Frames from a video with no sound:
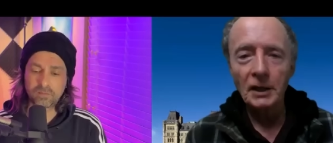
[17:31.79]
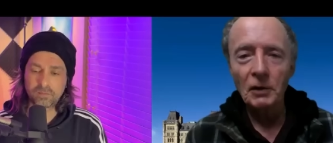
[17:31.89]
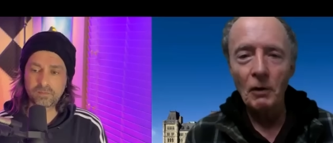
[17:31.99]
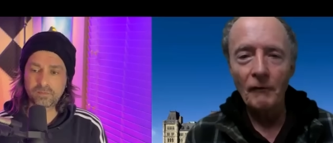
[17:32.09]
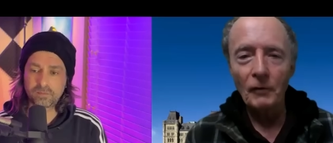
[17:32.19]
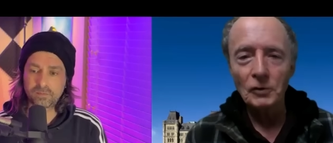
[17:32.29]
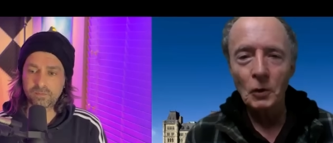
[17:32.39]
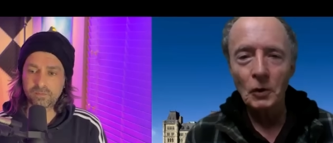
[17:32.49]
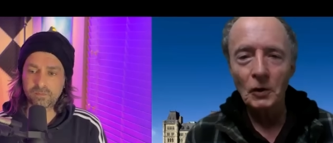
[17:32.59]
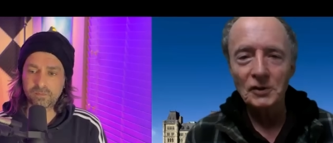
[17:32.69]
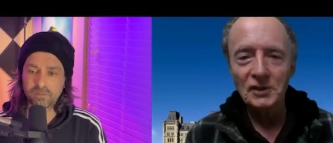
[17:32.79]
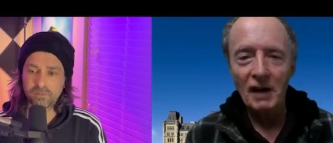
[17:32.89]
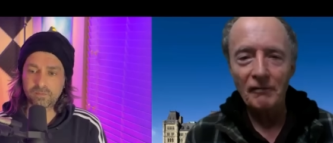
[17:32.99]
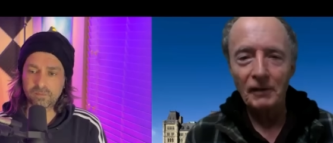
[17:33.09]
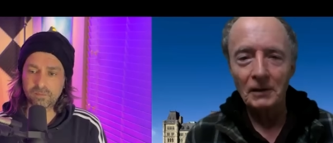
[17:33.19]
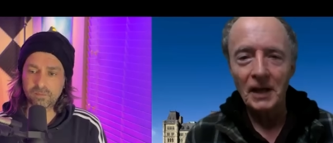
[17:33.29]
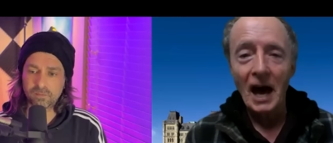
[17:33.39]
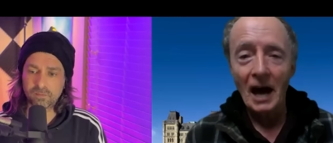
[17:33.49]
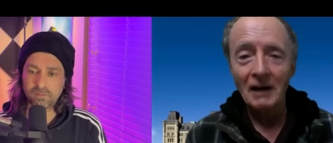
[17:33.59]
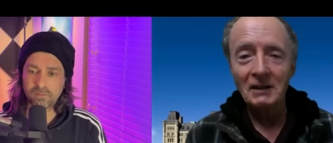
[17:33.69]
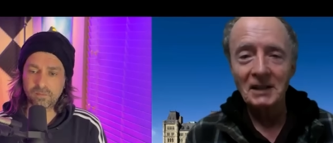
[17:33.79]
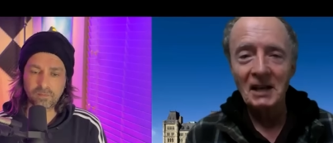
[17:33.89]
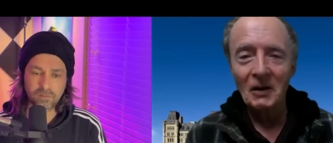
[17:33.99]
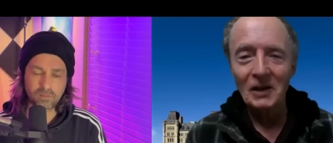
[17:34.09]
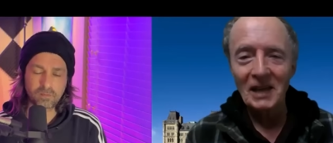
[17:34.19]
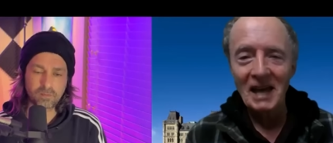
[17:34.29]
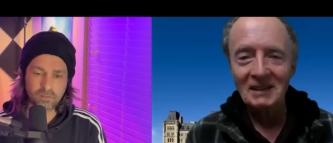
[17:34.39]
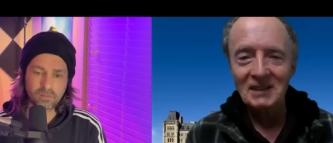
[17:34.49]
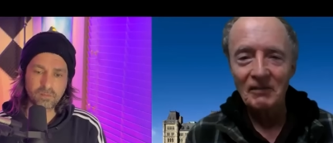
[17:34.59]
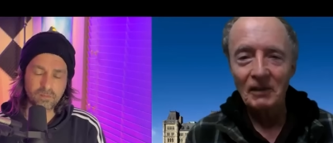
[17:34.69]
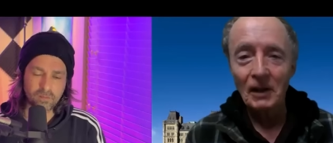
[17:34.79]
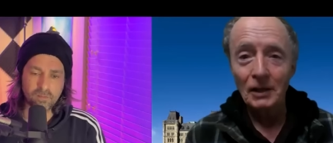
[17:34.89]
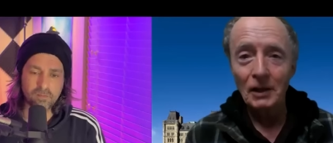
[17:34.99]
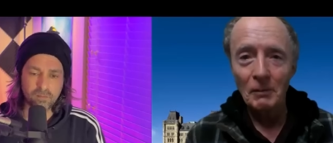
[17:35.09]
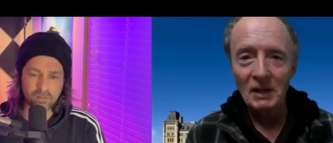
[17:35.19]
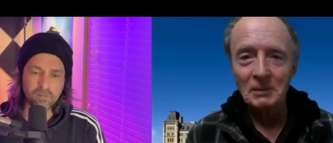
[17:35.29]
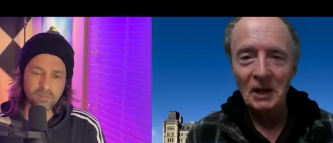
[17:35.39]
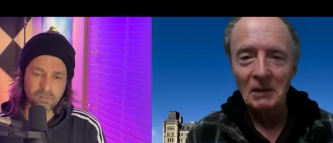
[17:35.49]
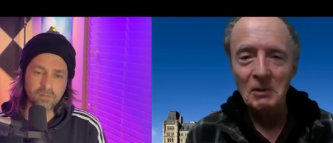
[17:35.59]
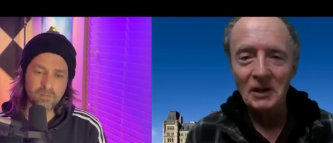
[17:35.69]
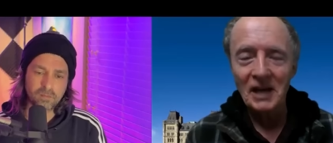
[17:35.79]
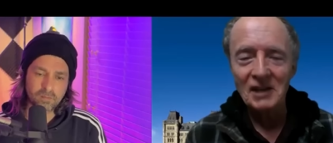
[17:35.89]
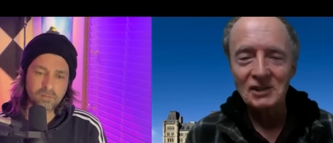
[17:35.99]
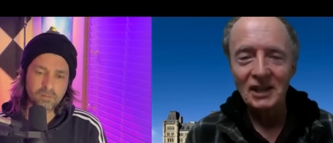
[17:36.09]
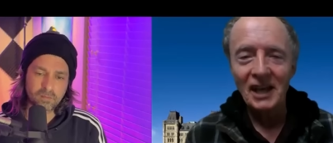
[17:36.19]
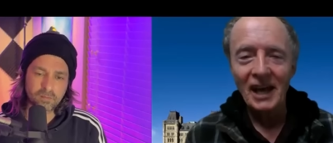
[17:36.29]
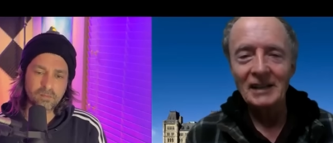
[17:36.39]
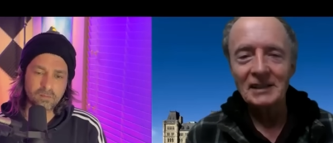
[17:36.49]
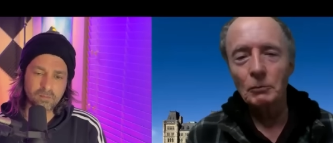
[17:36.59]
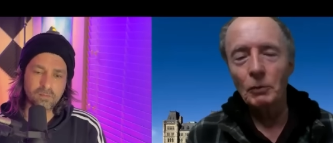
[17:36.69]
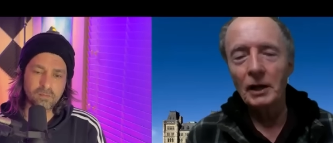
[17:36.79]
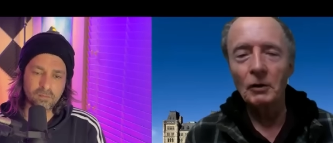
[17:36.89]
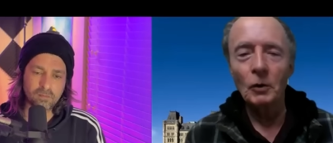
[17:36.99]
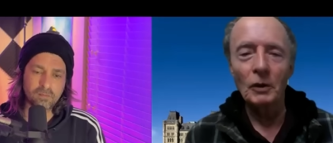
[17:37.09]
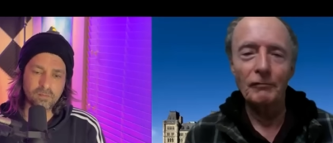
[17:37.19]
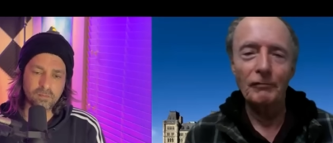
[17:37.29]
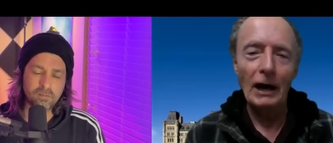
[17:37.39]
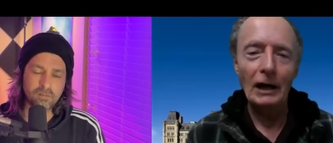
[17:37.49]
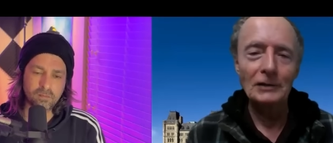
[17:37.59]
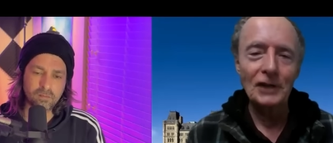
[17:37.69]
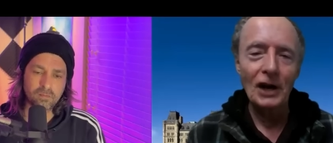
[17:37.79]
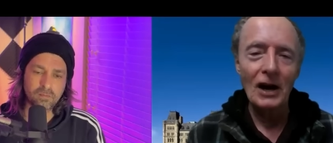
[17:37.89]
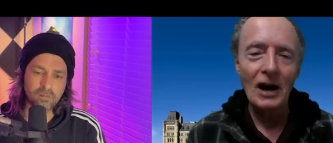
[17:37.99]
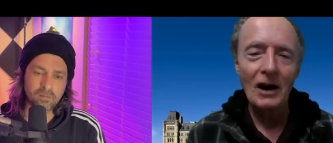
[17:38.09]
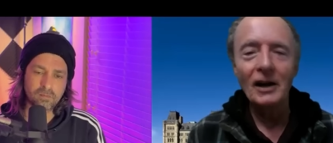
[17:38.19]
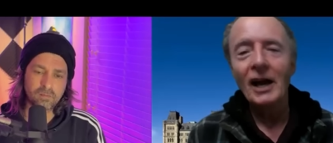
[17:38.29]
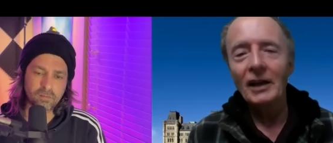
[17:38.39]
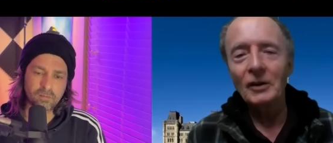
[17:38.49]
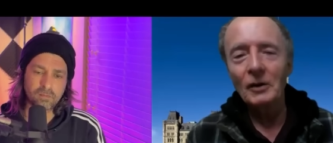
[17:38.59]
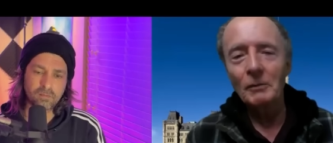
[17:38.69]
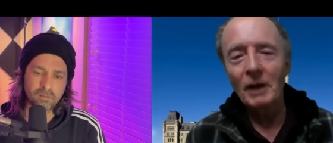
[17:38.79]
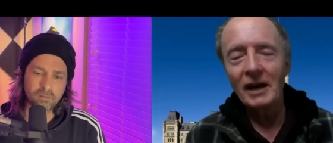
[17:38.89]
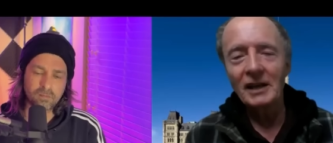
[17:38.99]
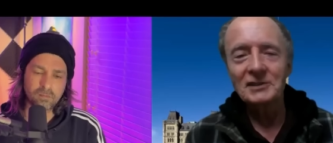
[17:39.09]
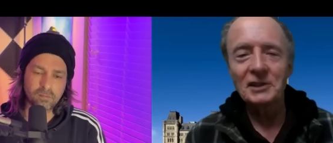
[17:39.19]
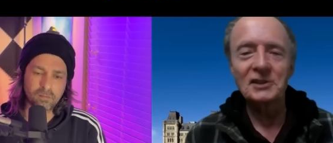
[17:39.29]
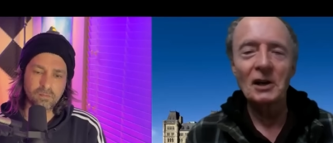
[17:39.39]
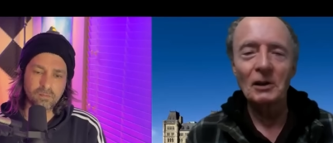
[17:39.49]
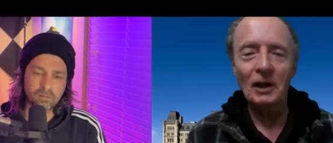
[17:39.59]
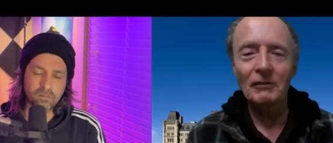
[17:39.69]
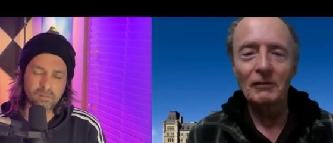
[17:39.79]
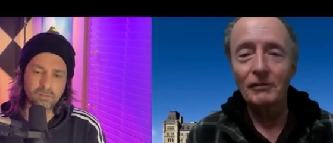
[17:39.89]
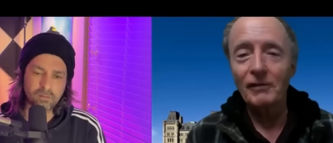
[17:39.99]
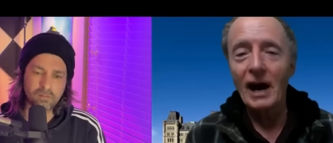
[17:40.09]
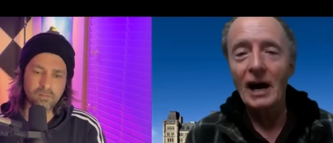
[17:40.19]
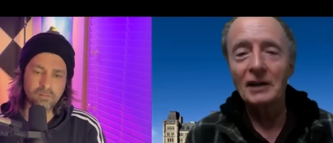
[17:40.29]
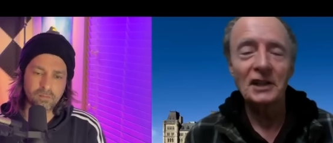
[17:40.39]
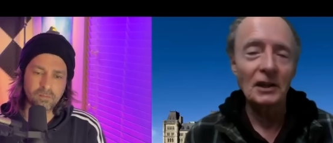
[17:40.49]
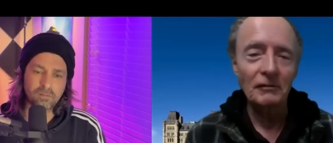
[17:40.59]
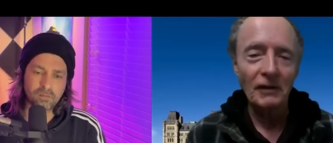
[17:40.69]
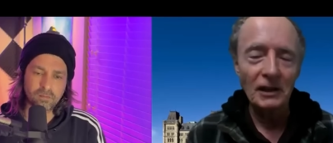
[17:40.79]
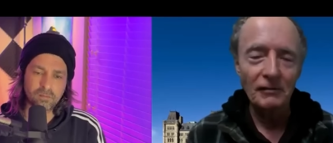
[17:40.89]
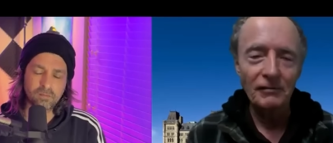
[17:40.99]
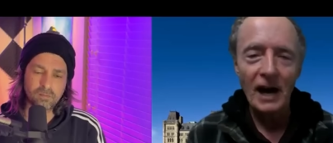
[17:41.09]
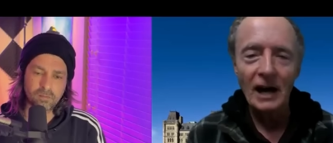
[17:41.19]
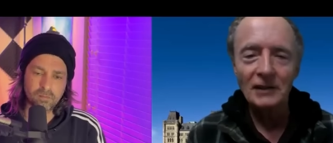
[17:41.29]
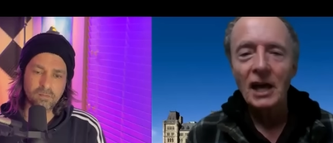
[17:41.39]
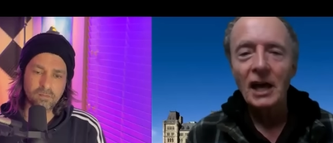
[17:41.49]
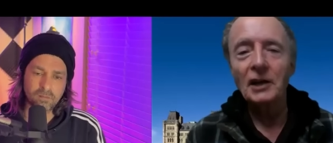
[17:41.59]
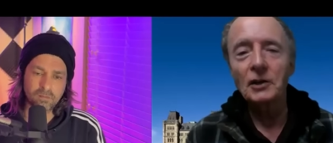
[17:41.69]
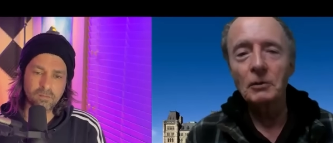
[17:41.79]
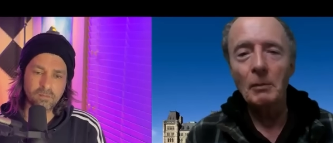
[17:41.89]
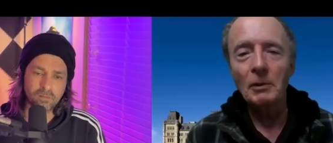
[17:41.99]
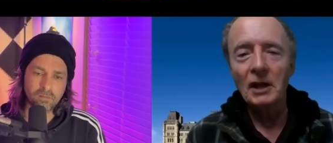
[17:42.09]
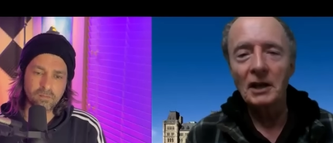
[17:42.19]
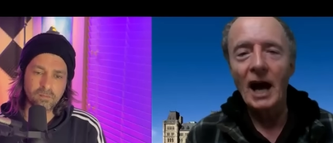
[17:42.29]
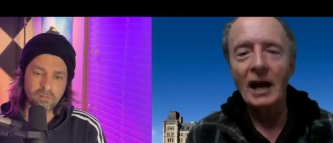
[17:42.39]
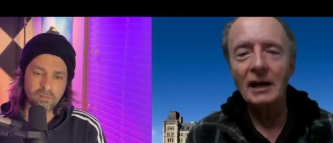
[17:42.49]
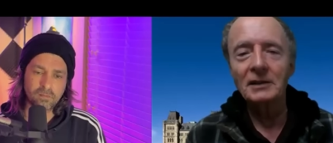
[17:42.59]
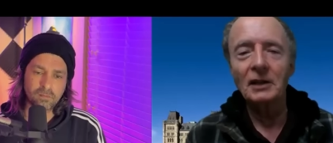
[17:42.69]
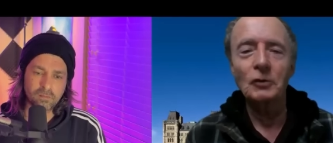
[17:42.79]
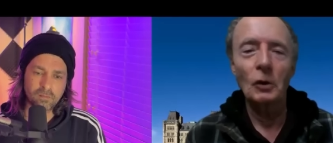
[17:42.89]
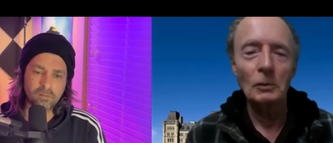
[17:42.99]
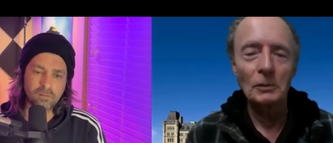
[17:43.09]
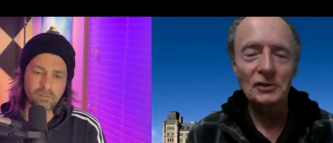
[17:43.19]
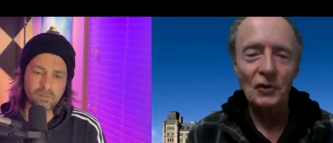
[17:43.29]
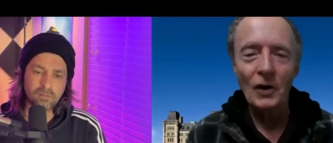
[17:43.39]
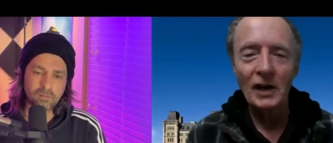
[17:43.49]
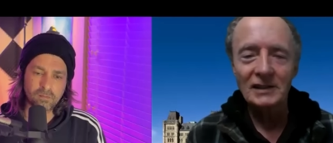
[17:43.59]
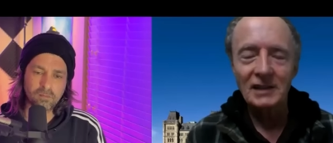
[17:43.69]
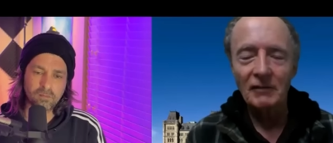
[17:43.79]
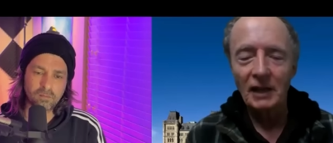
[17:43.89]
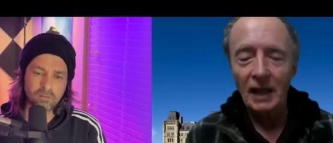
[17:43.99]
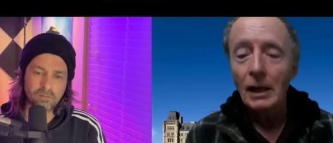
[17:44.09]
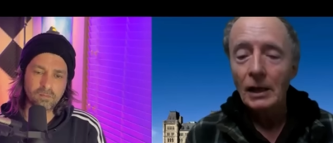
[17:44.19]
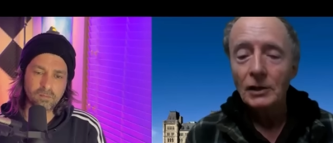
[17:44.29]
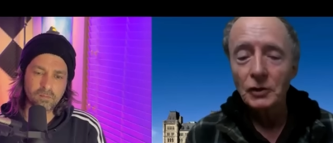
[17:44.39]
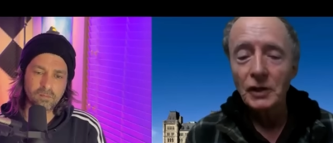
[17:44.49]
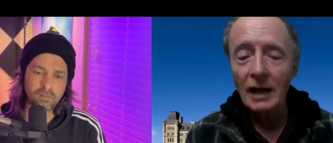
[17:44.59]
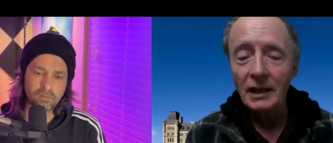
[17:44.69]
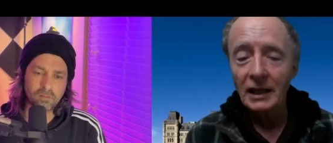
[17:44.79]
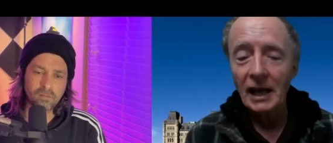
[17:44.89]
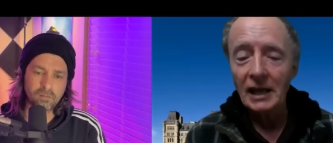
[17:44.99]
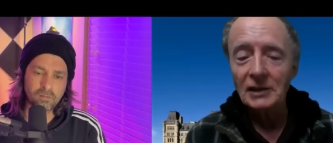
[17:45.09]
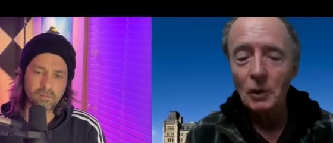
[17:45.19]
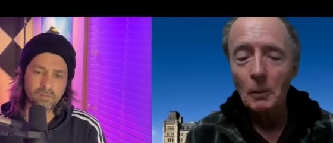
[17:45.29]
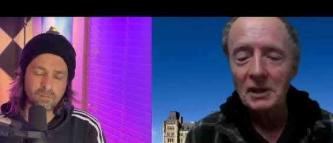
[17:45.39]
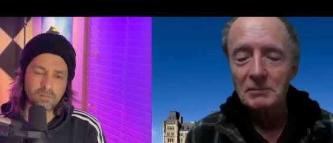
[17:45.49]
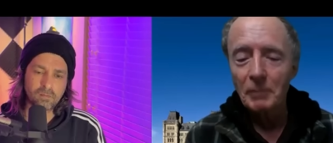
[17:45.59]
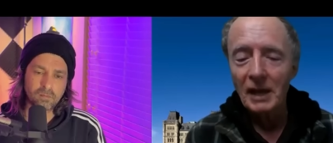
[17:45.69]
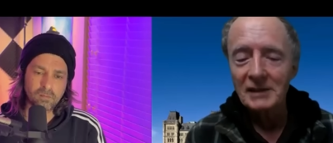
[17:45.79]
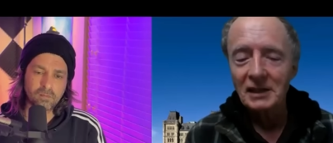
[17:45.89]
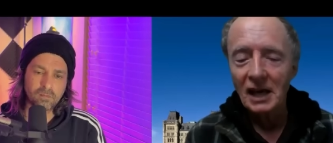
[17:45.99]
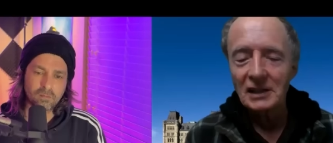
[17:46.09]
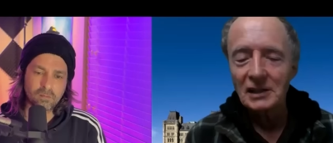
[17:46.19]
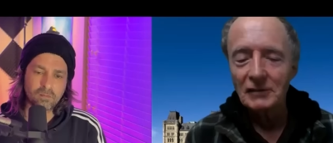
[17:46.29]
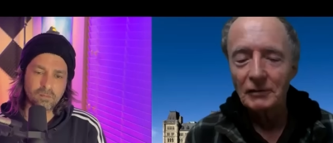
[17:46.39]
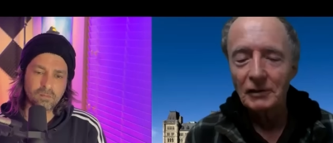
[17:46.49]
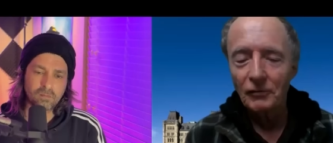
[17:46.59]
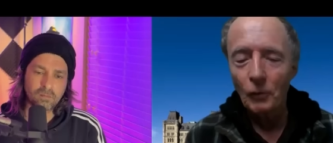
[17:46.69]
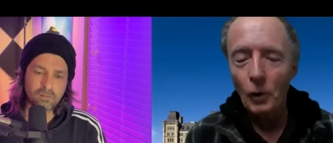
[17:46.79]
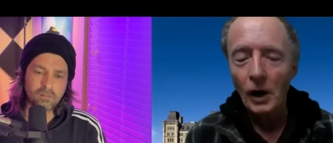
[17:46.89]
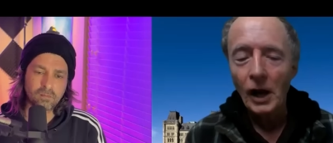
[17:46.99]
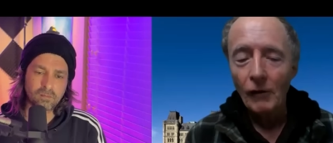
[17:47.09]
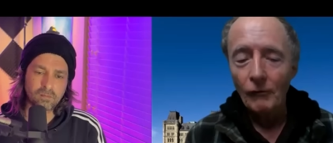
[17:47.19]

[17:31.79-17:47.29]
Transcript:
Speaker 1: did the UFOs know to go to Suffield? How did they know to line us stuff? There must have been a communication. And he said, Well, I don't know where the files are. And they're in my, he's starting looking for the files. And he couldn't find the files. And he couldn't remember the guy that told him the story and stuff like that. So, yeah, the Canadians opened this base in 1954